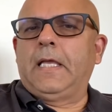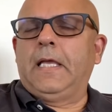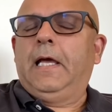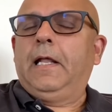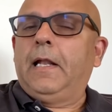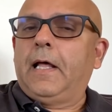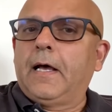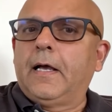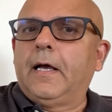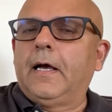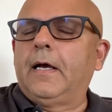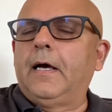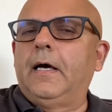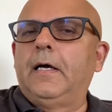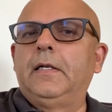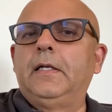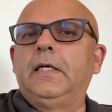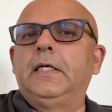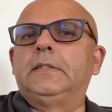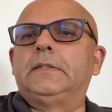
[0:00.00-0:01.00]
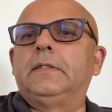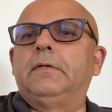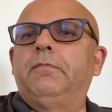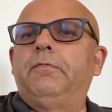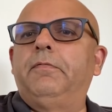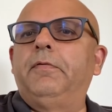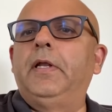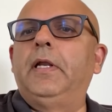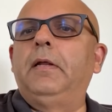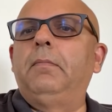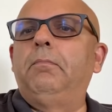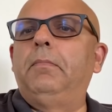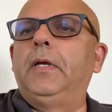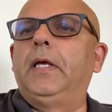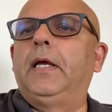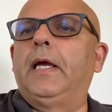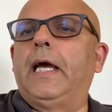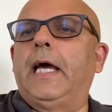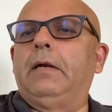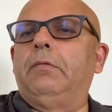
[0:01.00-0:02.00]
And Aga Khan is a very
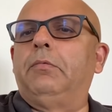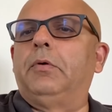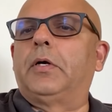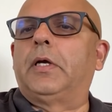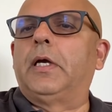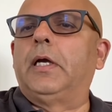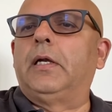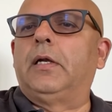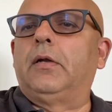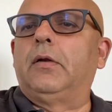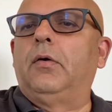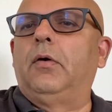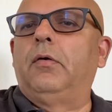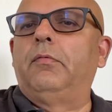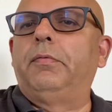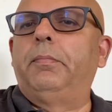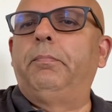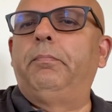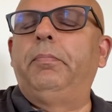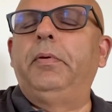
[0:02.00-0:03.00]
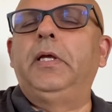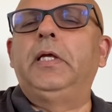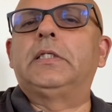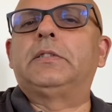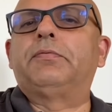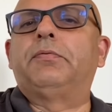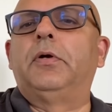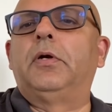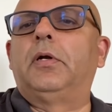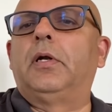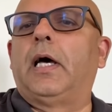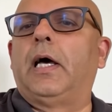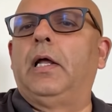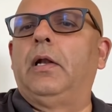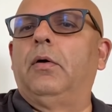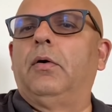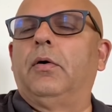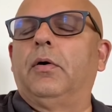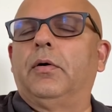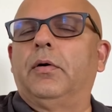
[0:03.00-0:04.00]
big advocate of peaceful
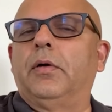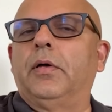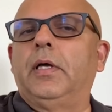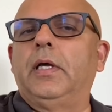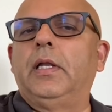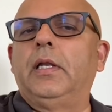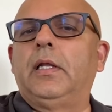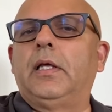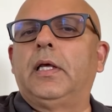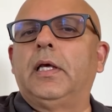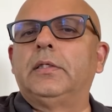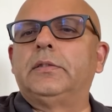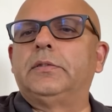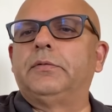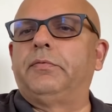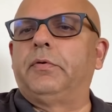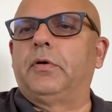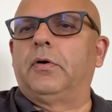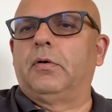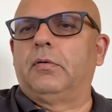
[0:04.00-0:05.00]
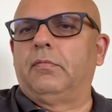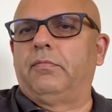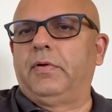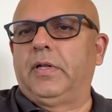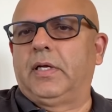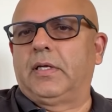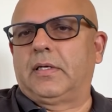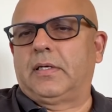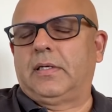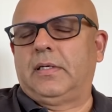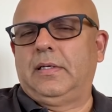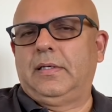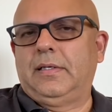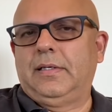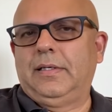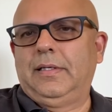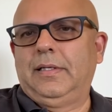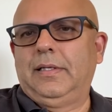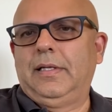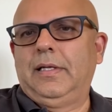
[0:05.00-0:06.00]
dialogue in case of a conflict.
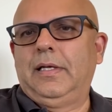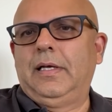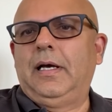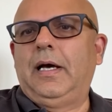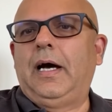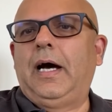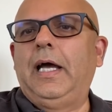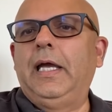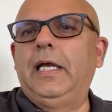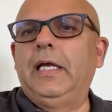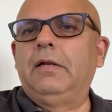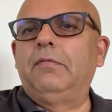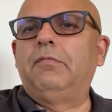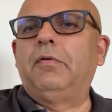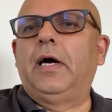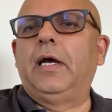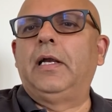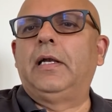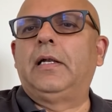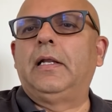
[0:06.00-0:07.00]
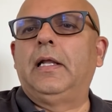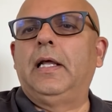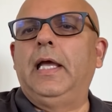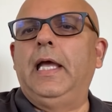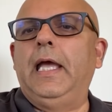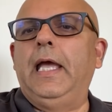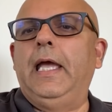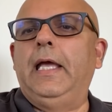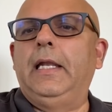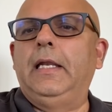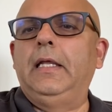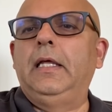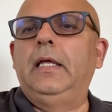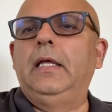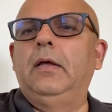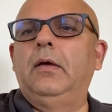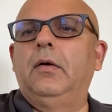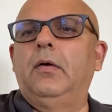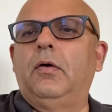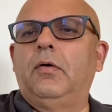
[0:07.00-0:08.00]
I invite
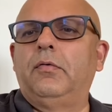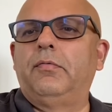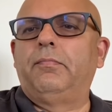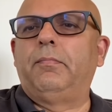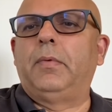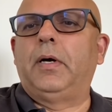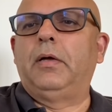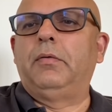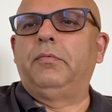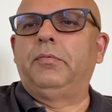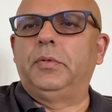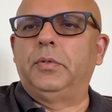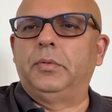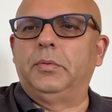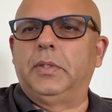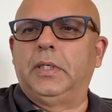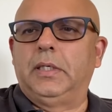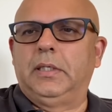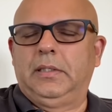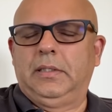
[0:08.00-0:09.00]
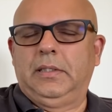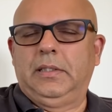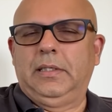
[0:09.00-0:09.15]
any of my viewer